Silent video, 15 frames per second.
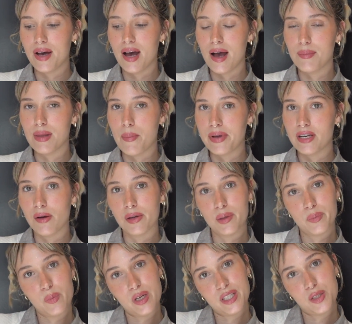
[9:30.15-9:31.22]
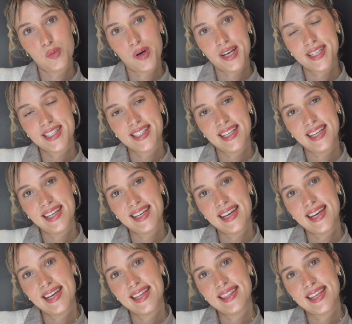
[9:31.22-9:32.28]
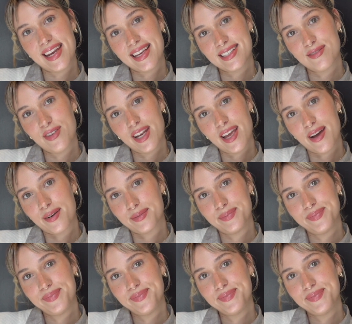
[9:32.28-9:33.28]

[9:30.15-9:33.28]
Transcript: Let me know what you want to see in the next video.